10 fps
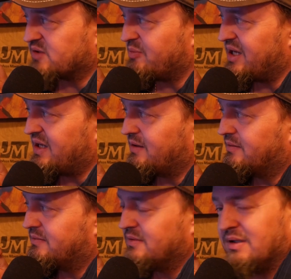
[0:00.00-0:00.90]
me,
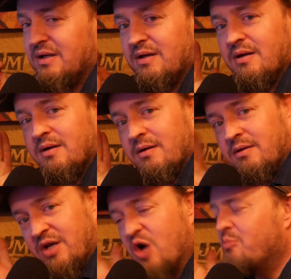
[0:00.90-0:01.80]

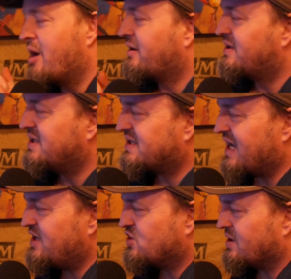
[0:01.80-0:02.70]
no
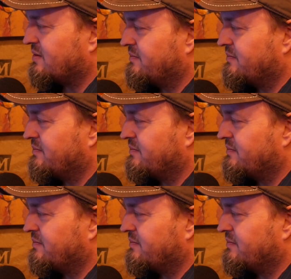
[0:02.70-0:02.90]
monetization.